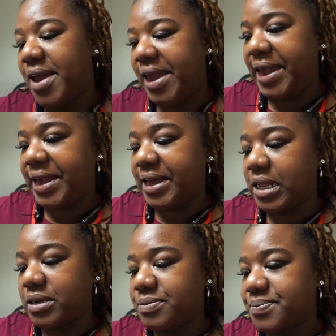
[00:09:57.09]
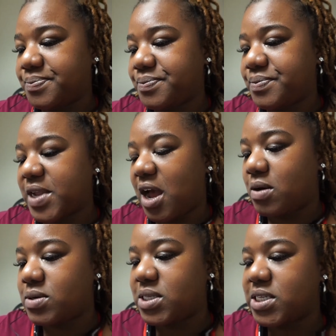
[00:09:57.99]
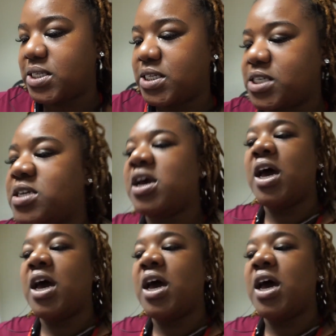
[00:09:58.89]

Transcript: and I was listening,